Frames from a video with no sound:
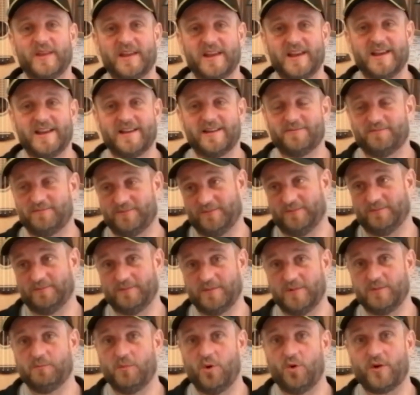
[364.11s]
the
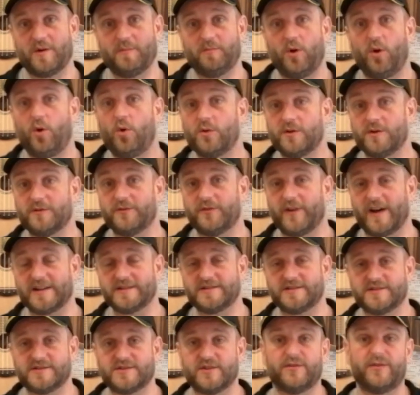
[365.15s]
more important
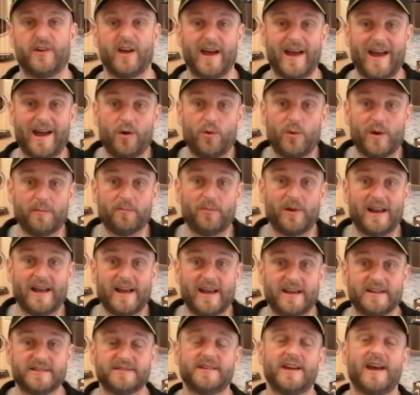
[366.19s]
factors of how it
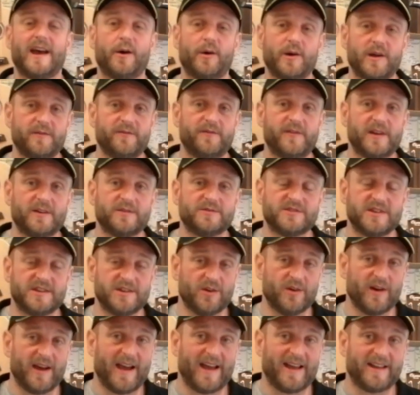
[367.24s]
plays, how it feels
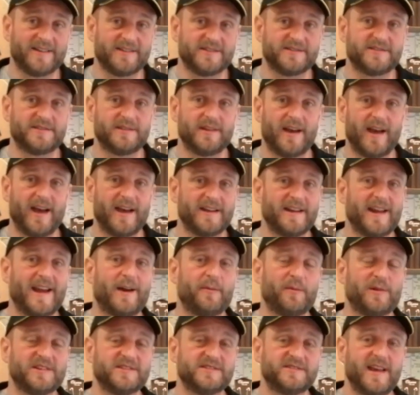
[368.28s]
in your hands and
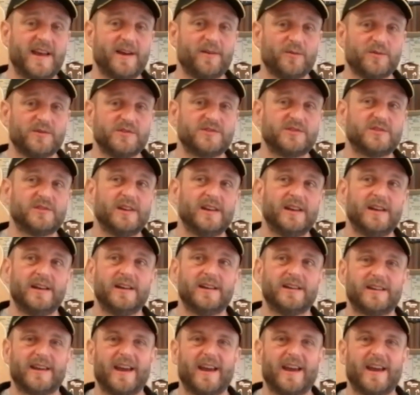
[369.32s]
how it sounds,